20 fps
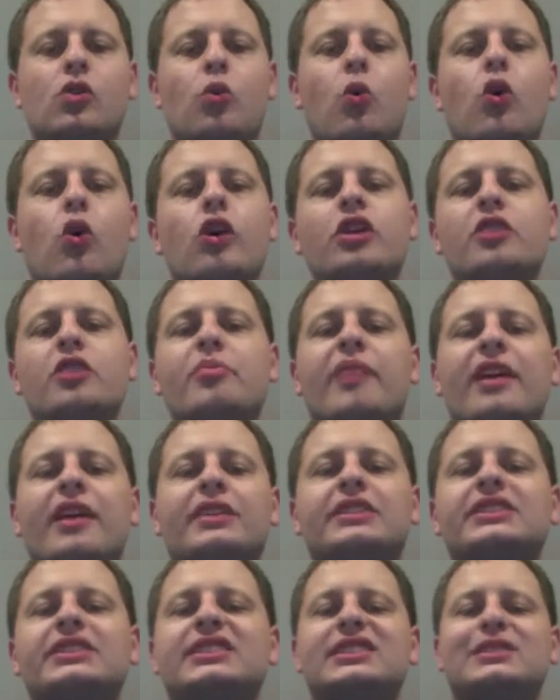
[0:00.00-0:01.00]
Warner
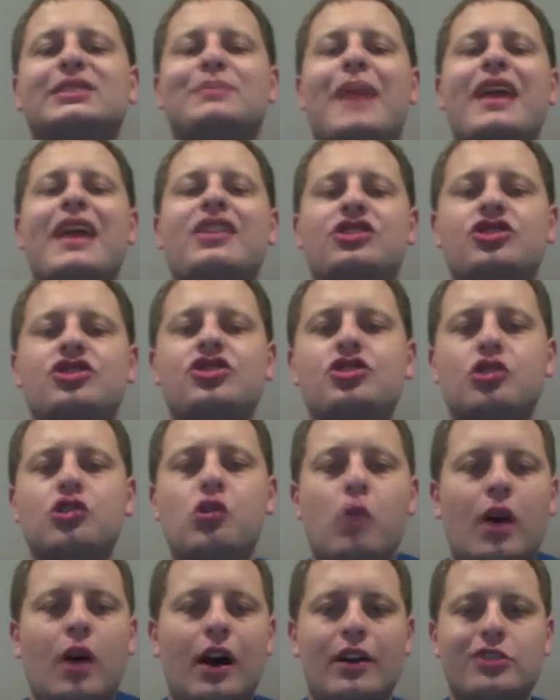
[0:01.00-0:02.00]
Brothers spent
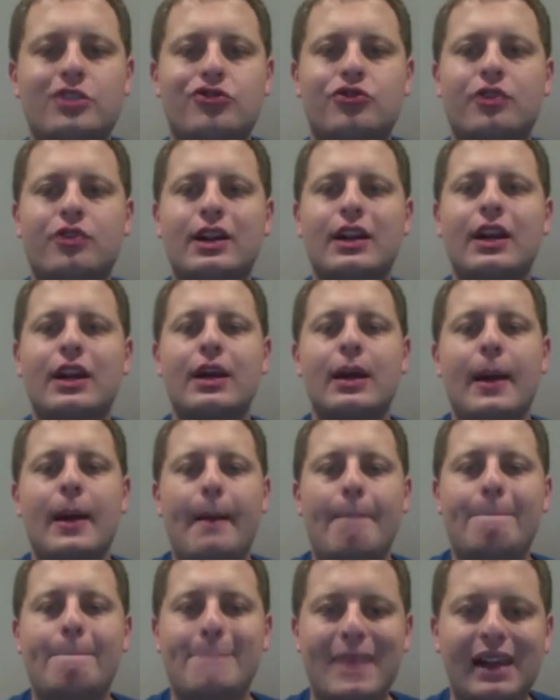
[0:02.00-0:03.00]
$200
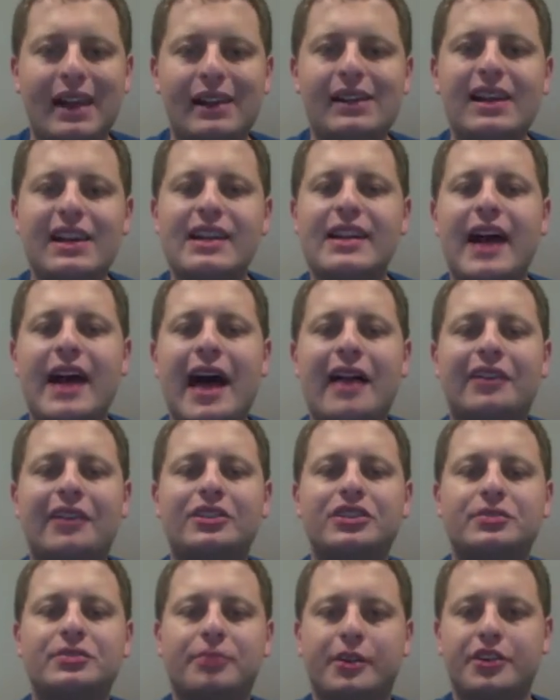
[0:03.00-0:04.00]
million
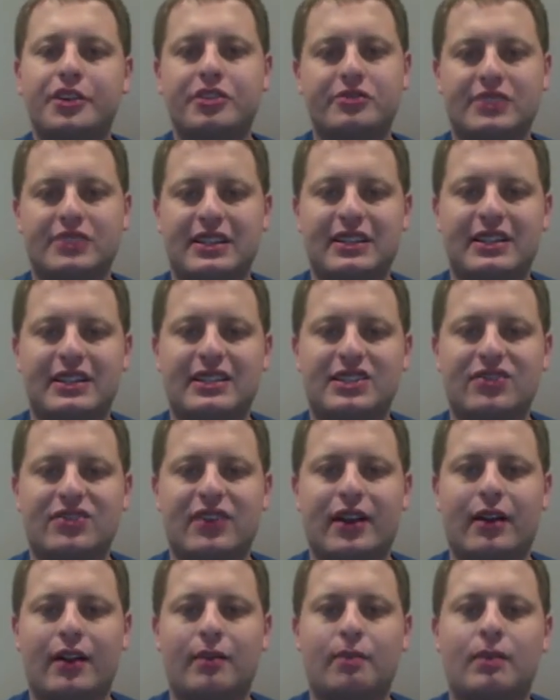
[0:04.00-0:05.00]
producing this
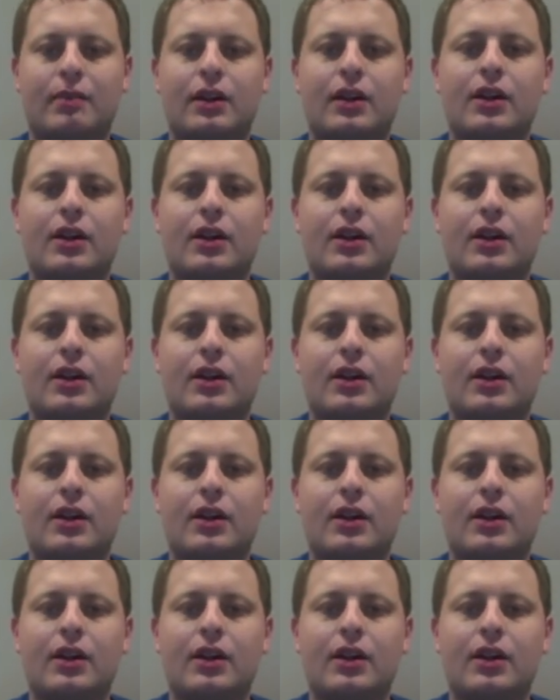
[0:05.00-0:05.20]
film,